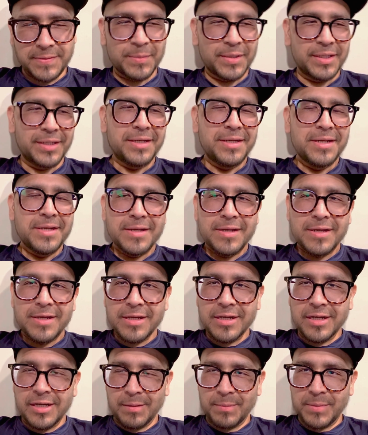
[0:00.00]
But
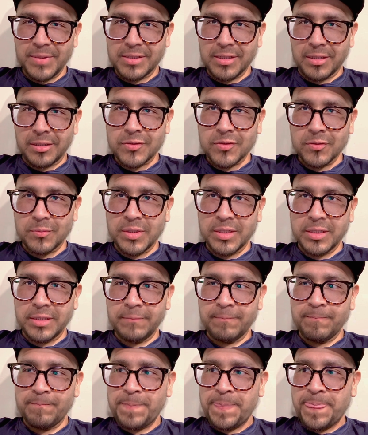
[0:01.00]
it's also been